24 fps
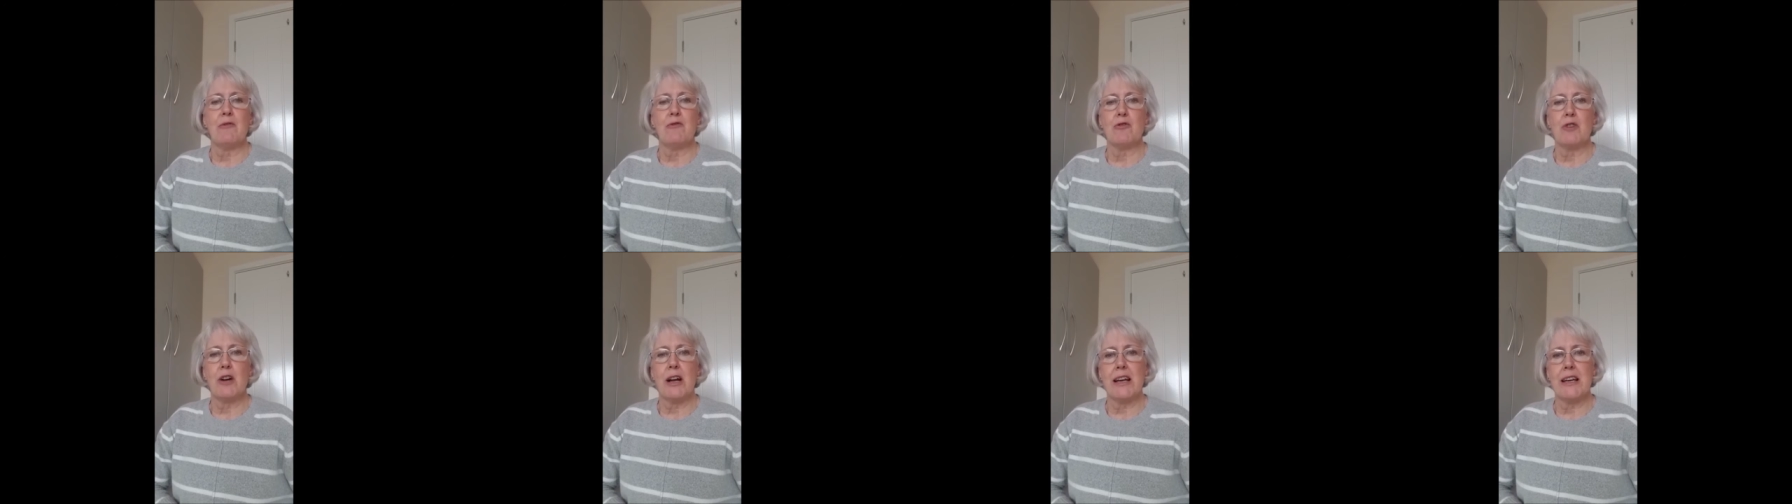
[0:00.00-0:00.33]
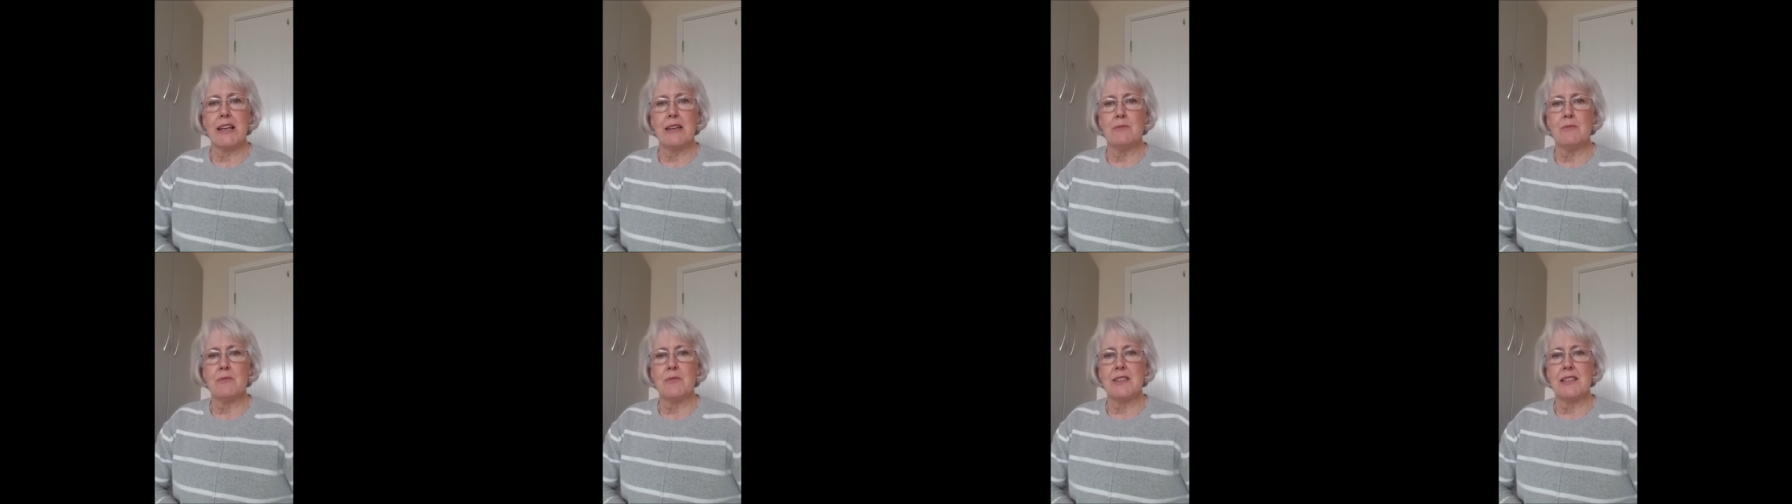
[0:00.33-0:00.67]

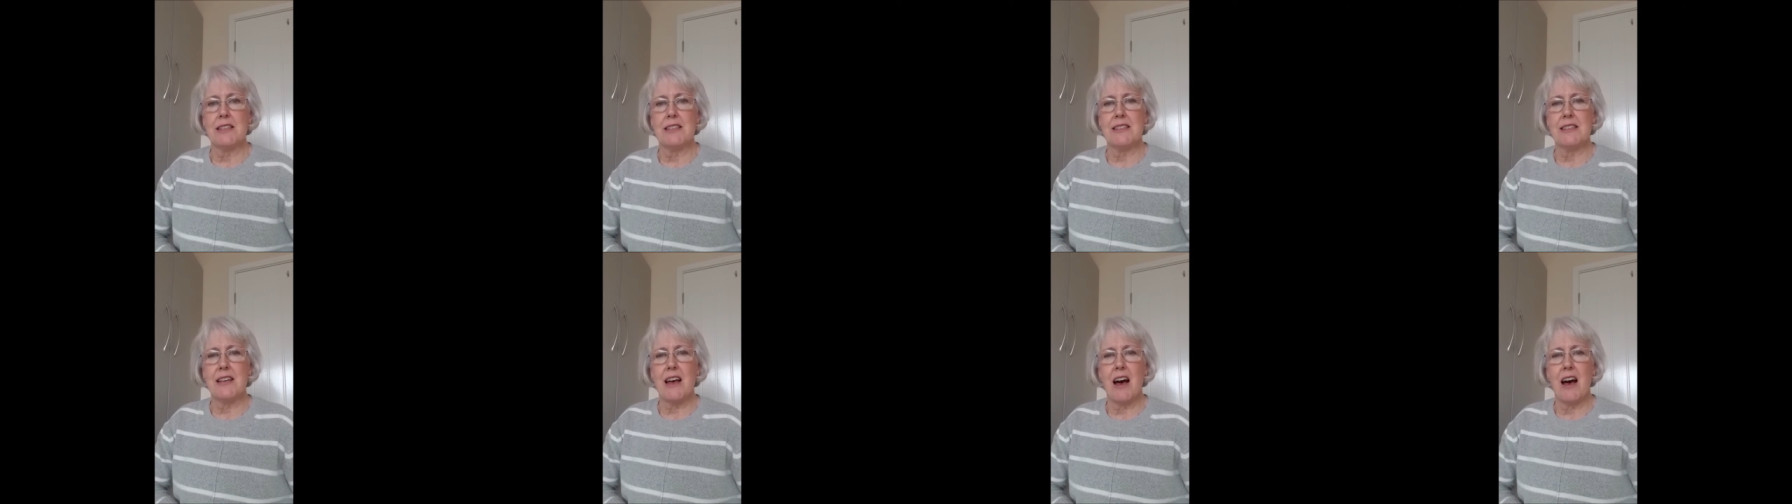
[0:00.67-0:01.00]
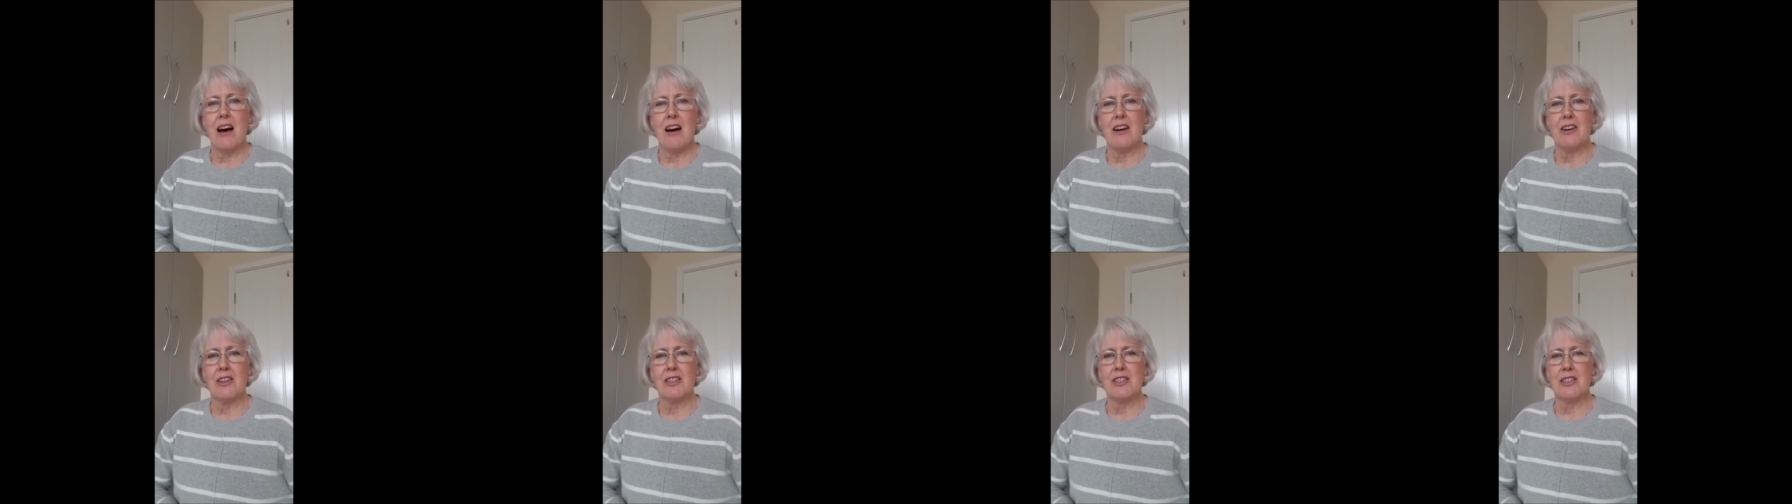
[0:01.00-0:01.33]
frames is
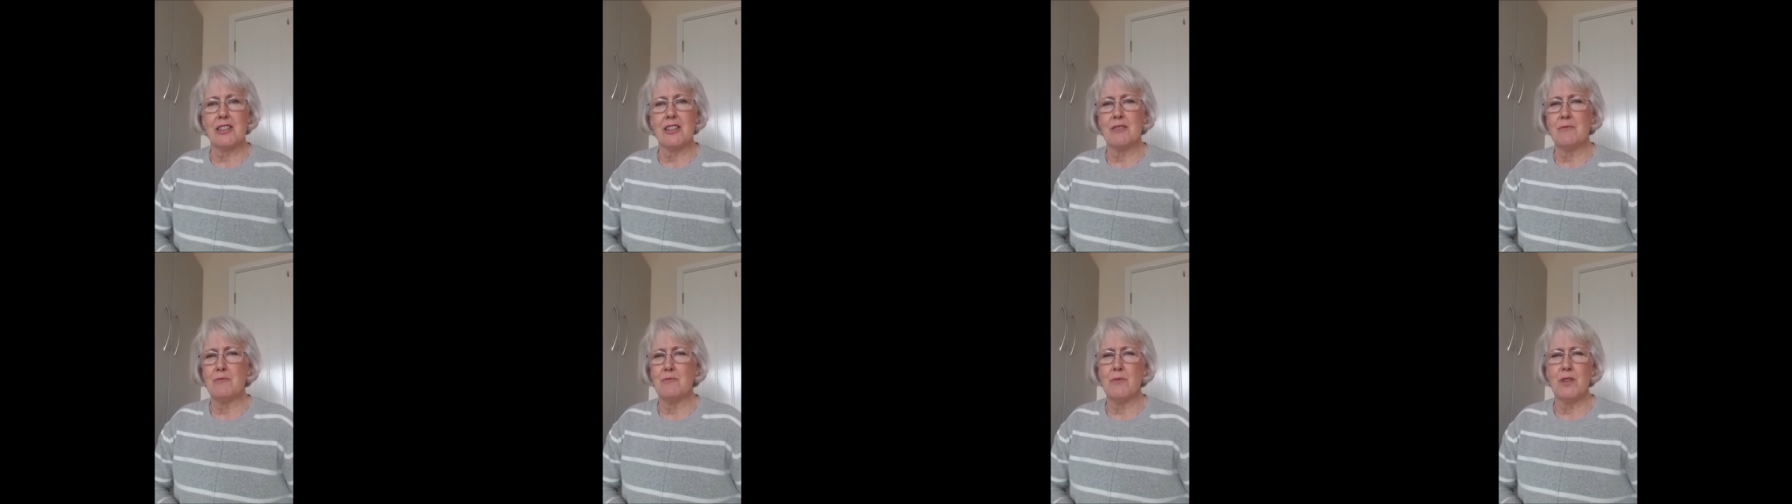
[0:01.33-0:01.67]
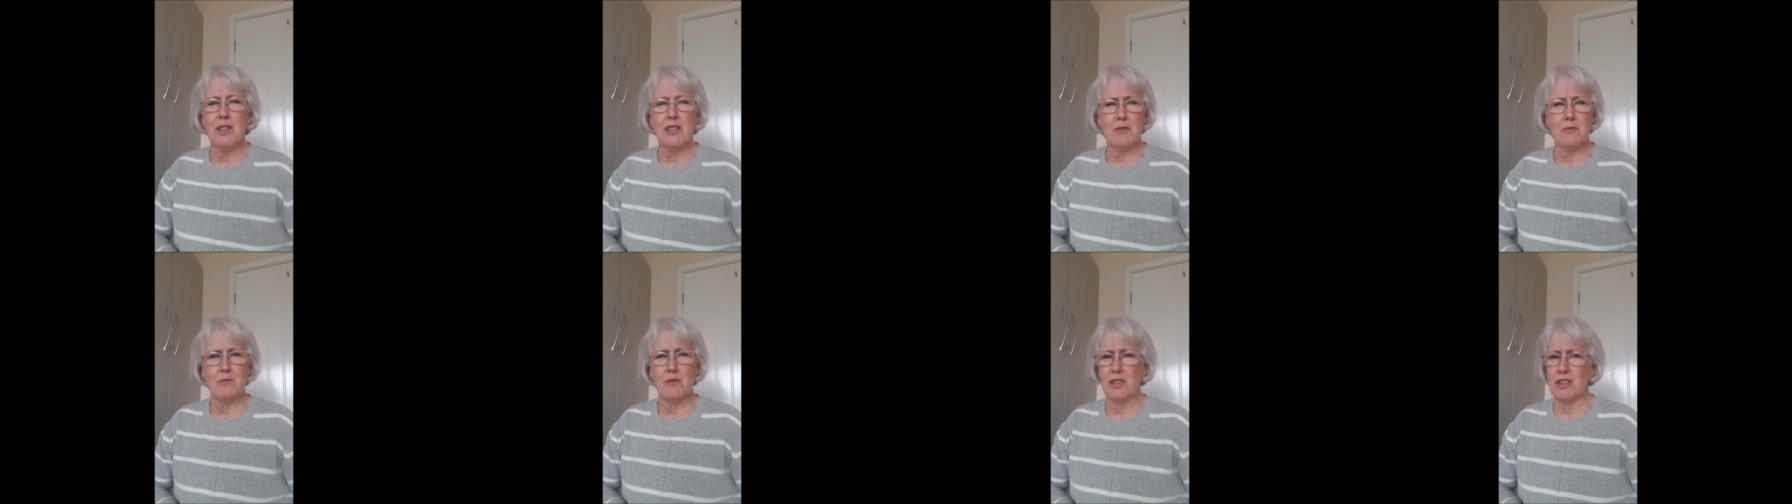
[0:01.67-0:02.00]
harder,
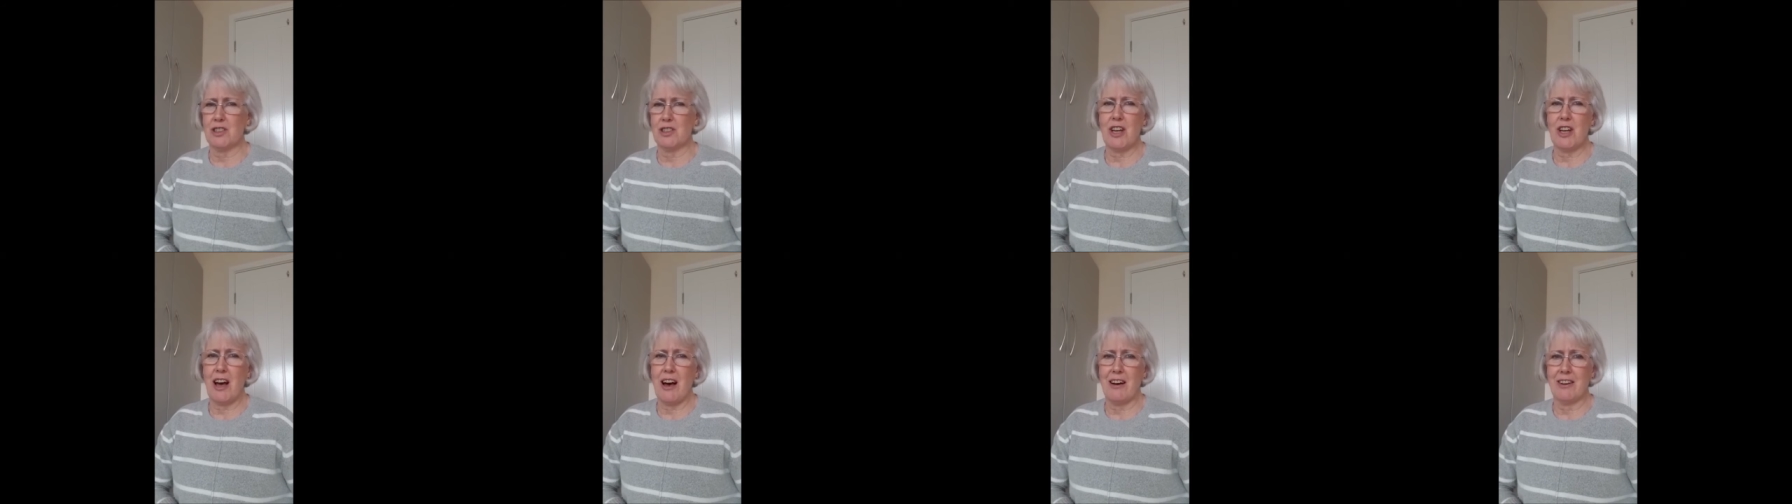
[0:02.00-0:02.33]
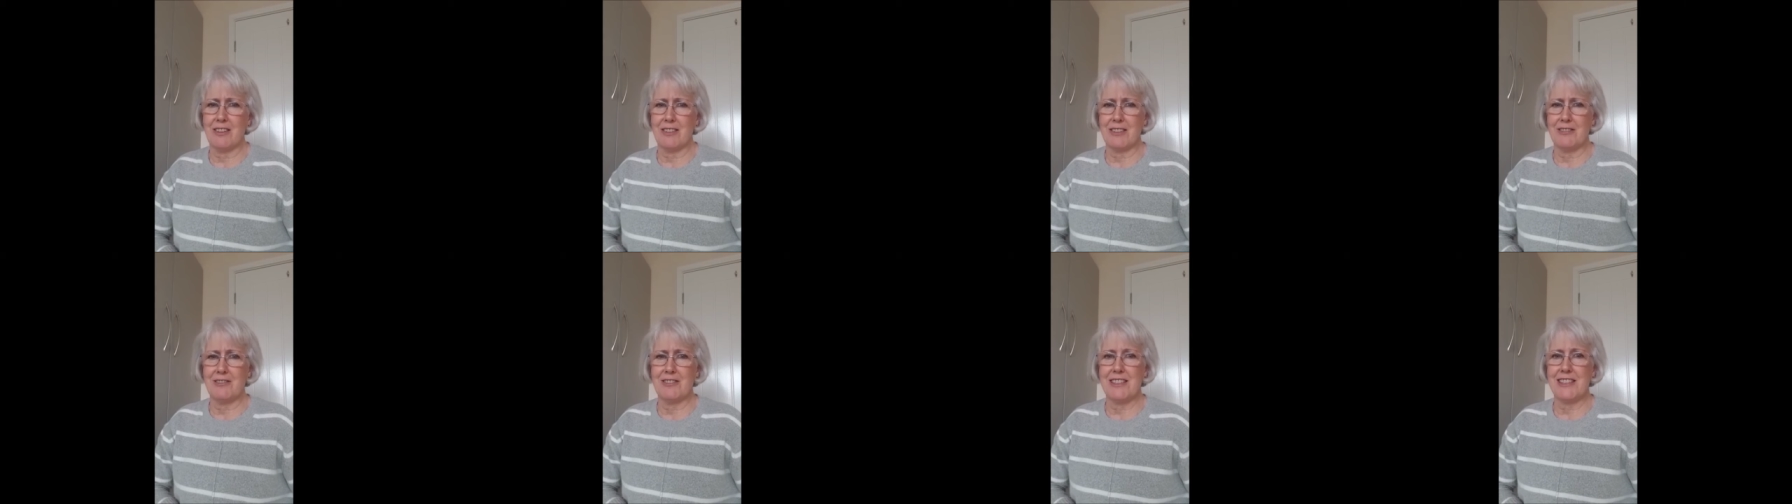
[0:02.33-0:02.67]
much, much
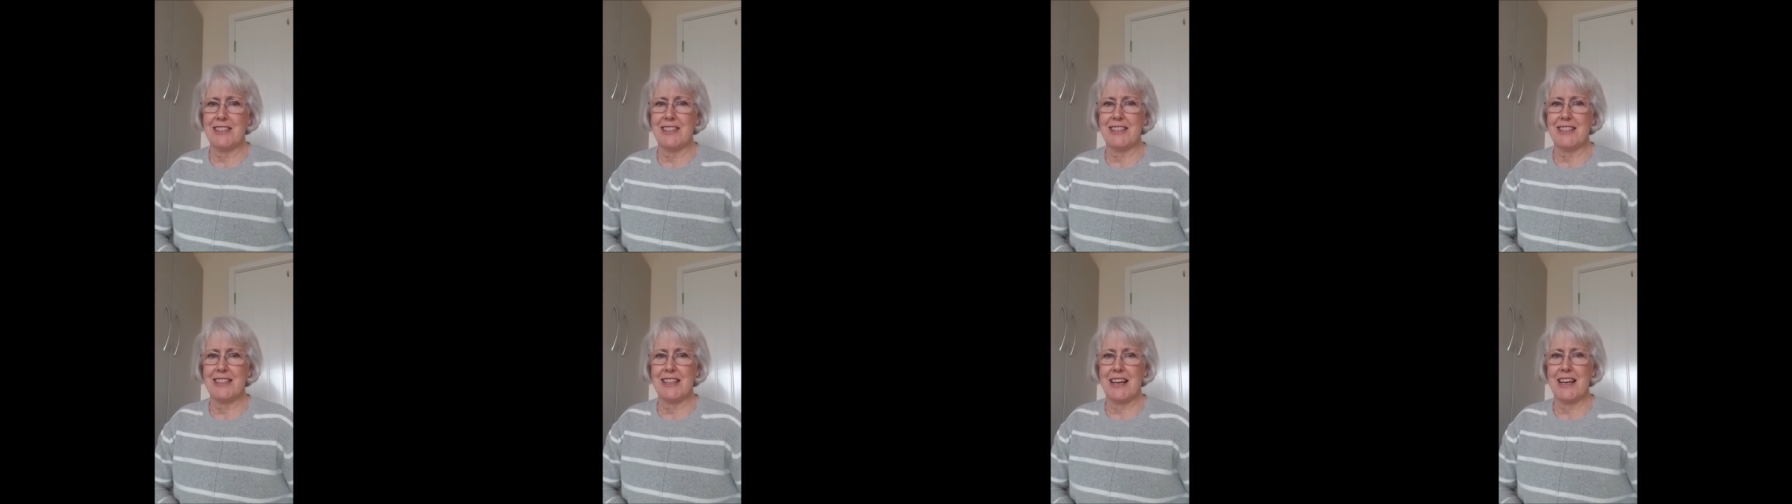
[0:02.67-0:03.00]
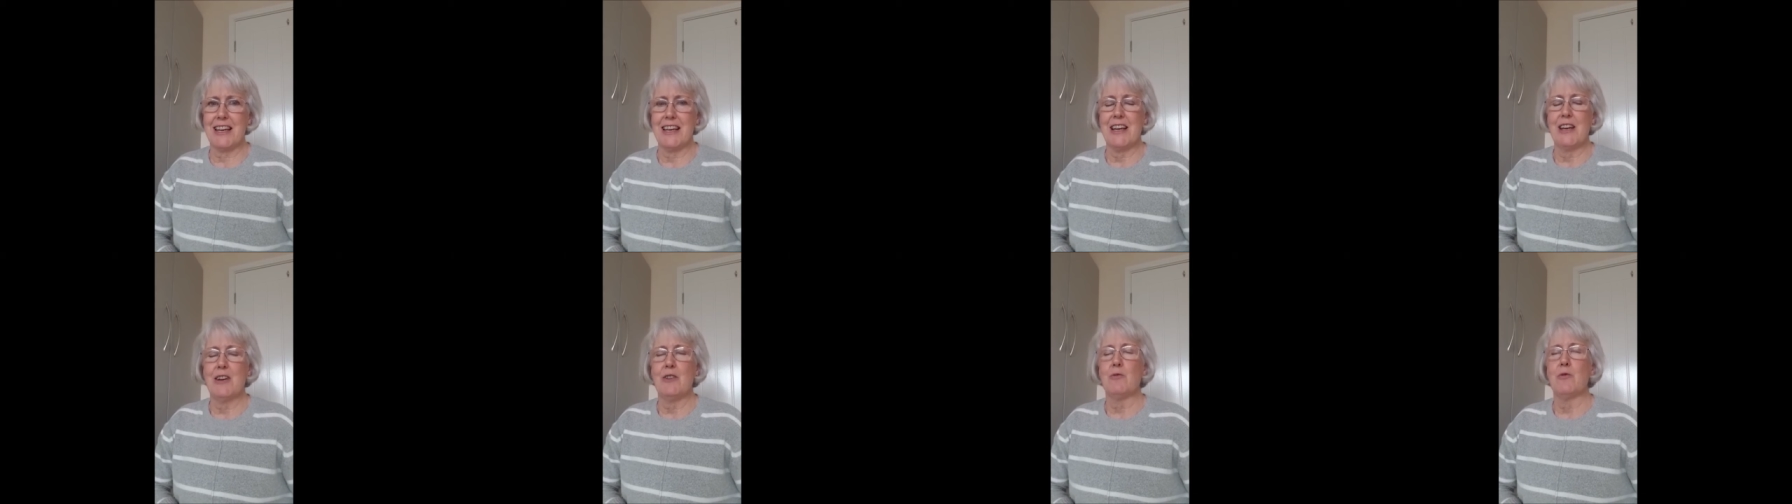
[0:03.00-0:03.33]
harder, isn't it,